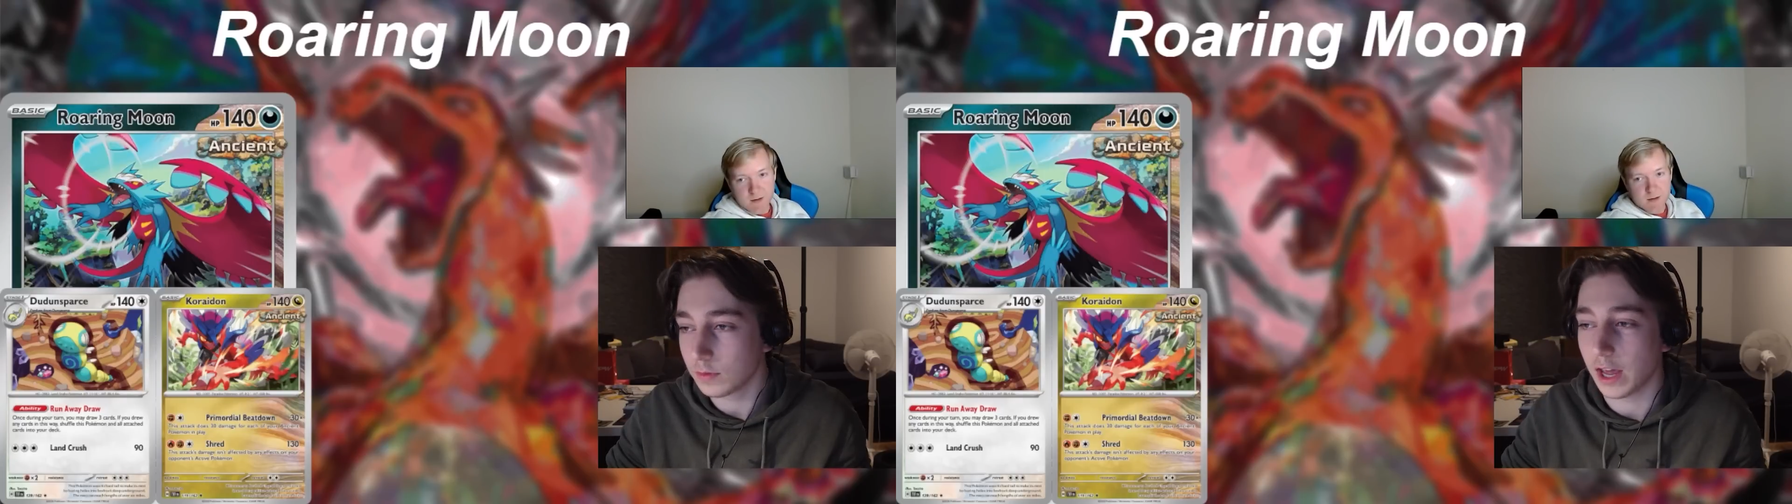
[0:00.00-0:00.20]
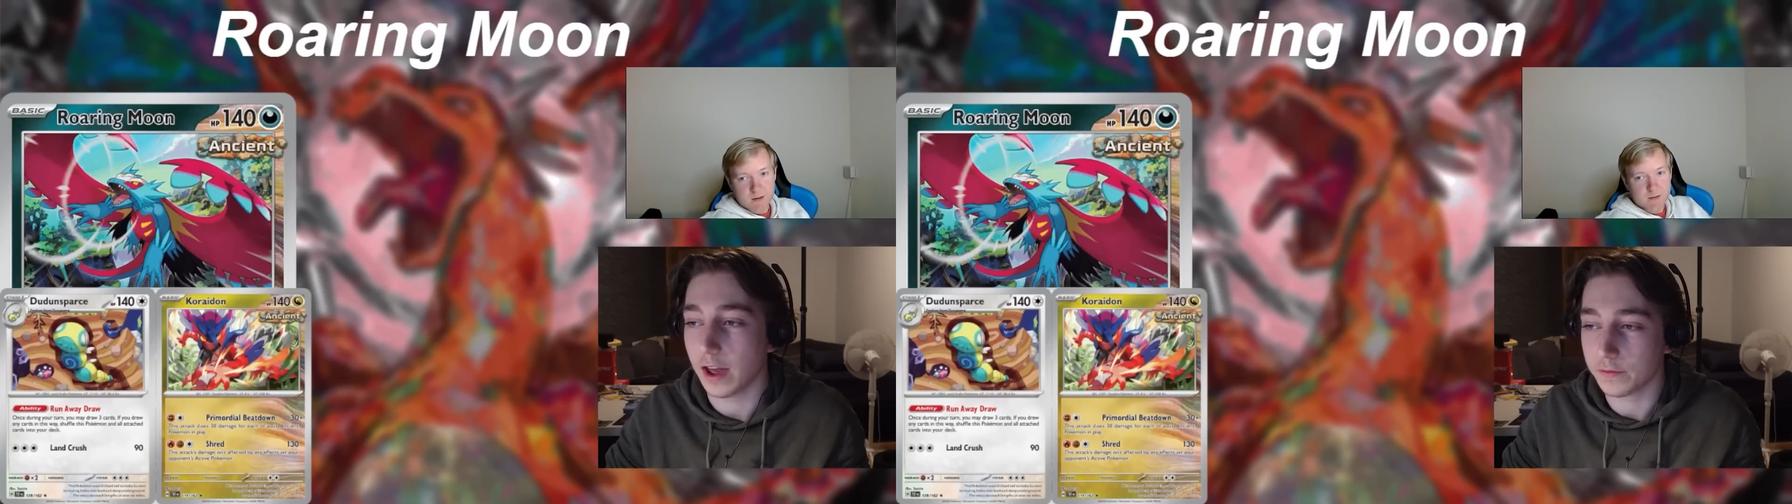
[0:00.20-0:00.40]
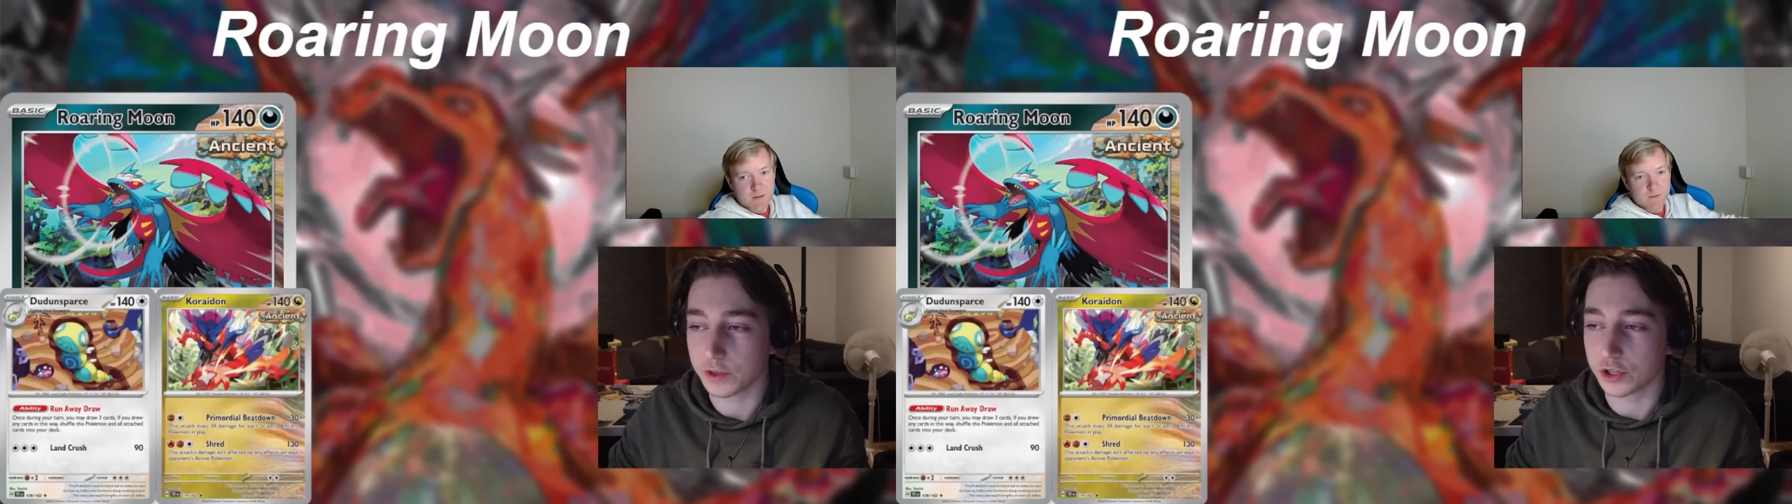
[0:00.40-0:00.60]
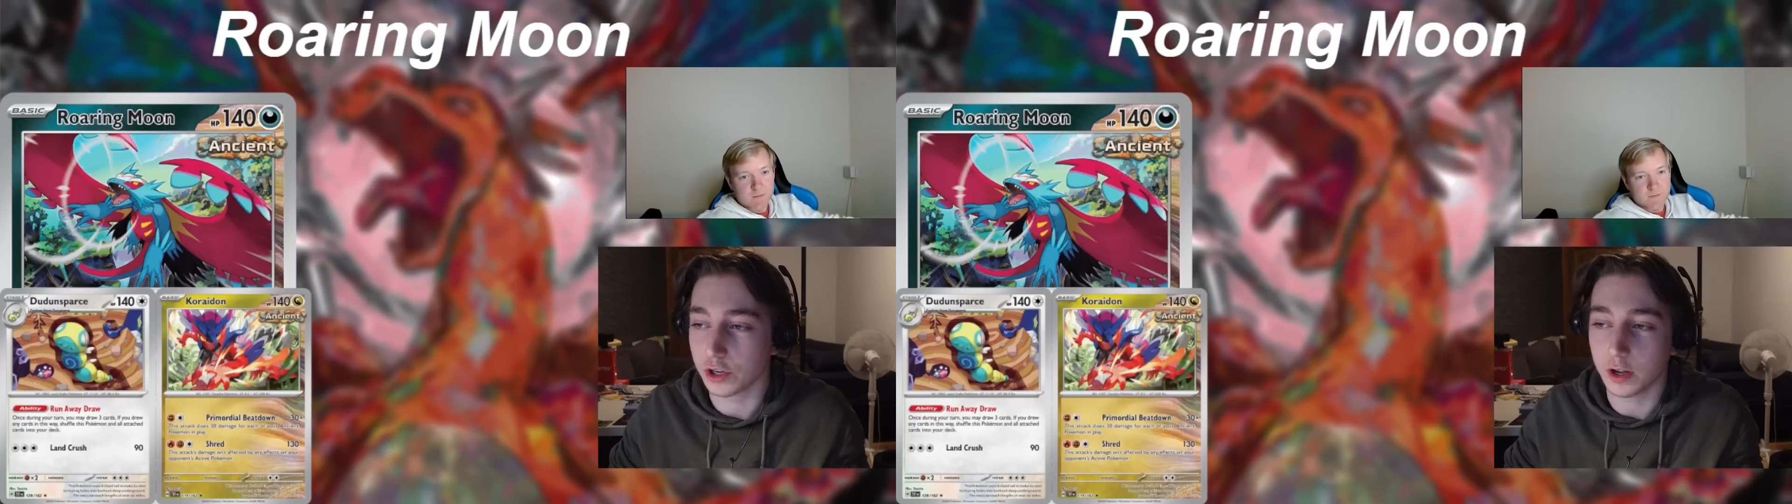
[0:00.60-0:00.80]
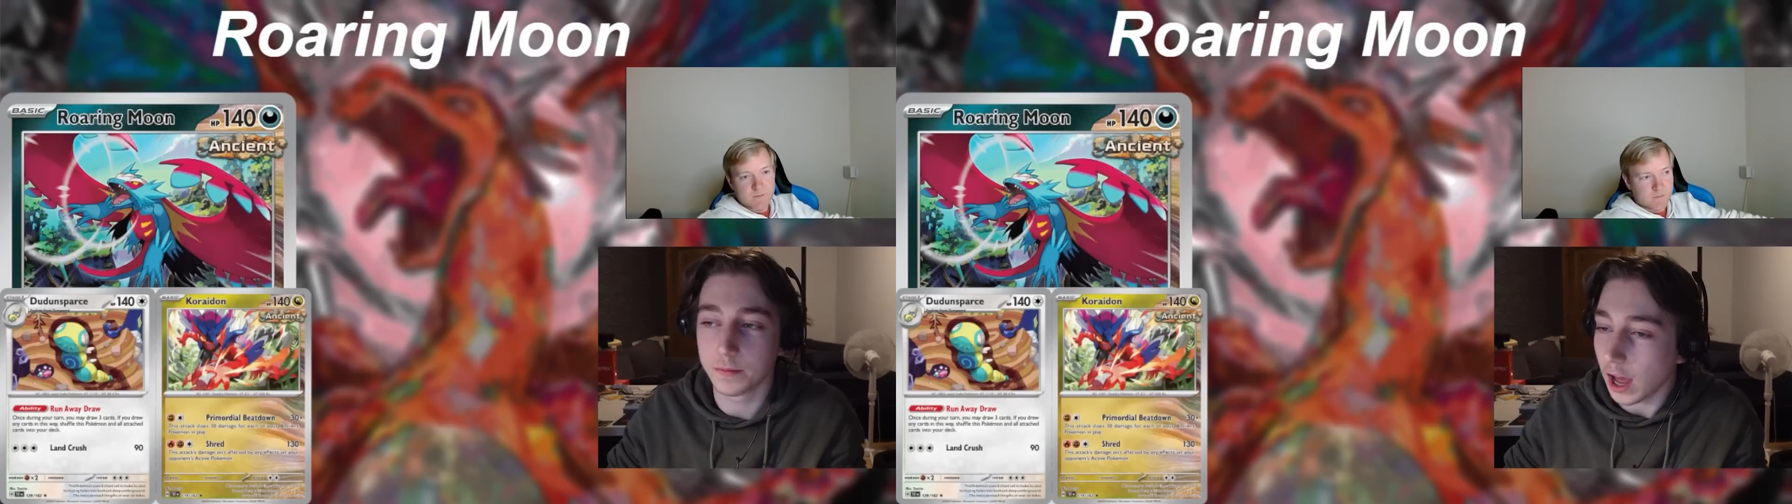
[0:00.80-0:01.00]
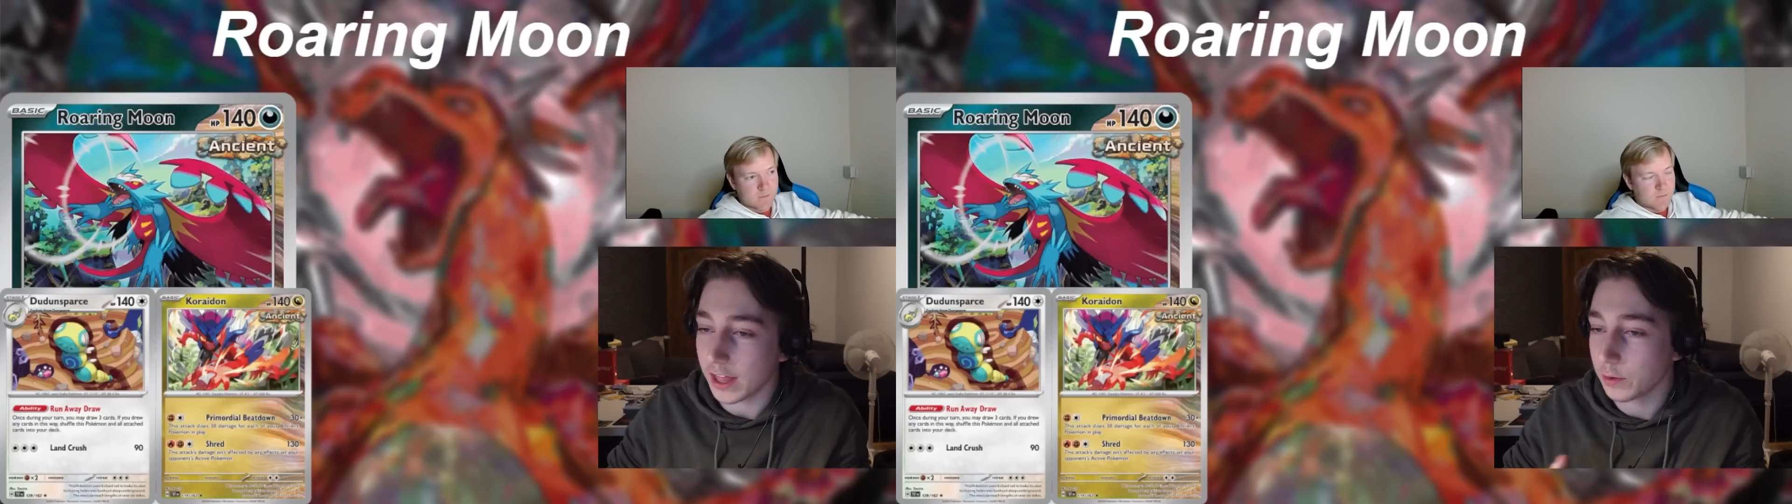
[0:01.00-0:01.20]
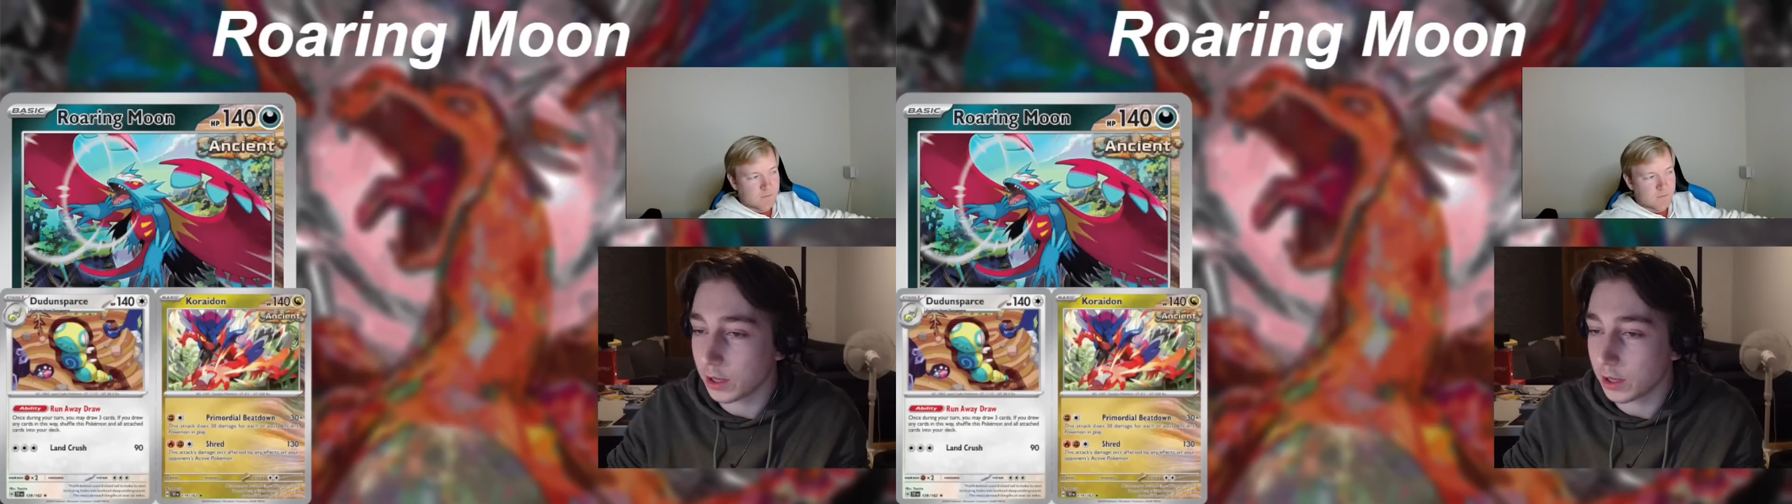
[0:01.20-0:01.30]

Yeah, for sure. I think we